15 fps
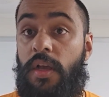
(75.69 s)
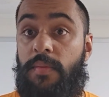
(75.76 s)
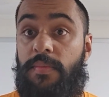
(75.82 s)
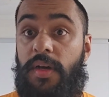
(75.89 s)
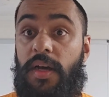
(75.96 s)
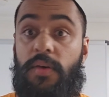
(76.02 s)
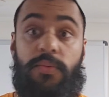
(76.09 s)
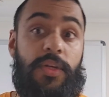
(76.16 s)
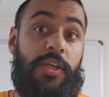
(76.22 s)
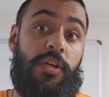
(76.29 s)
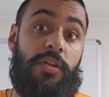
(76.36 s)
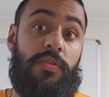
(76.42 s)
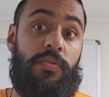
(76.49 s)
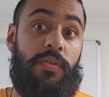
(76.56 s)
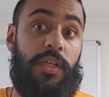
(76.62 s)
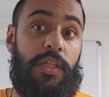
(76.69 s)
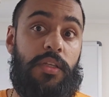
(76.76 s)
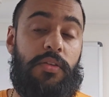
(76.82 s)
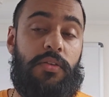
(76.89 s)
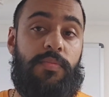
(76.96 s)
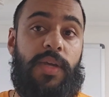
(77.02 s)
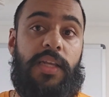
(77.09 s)
but we got a really
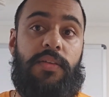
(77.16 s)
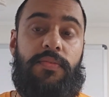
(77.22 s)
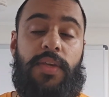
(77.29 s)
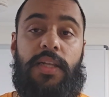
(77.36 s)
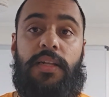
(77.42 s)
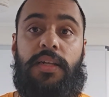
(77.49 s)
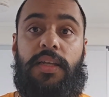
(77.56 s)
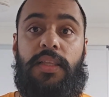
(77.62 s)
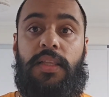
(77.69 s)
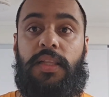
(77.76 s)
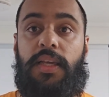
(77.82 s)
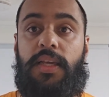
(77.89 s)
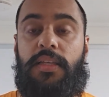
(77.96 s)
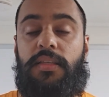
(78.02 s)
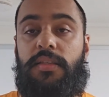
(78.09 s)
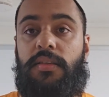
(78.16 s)
good main event nonetheless.